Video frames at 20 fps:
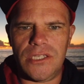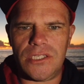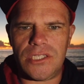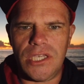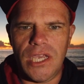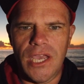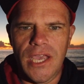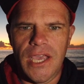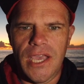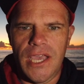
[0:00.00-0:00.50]

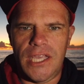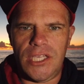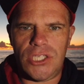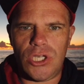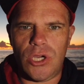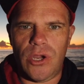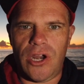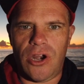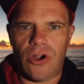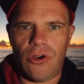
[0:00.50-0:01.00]
It's
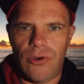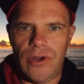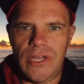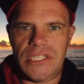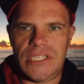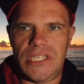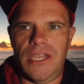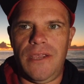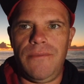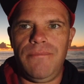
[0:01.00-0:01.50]
quite
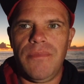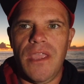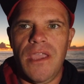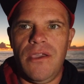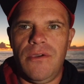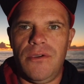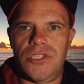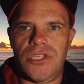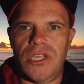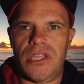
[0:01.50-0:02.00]
gritty,
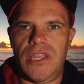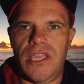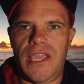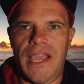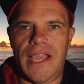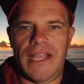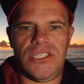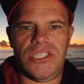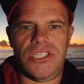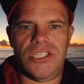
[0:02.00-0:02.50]
which I think
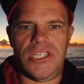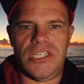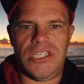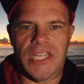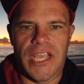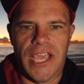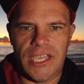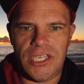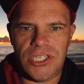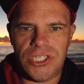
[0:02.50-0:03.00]
adds to
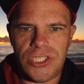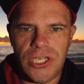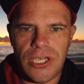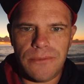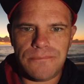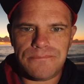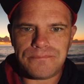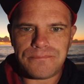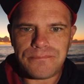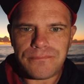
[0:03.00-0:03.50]

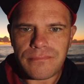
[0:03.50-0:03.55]
texture.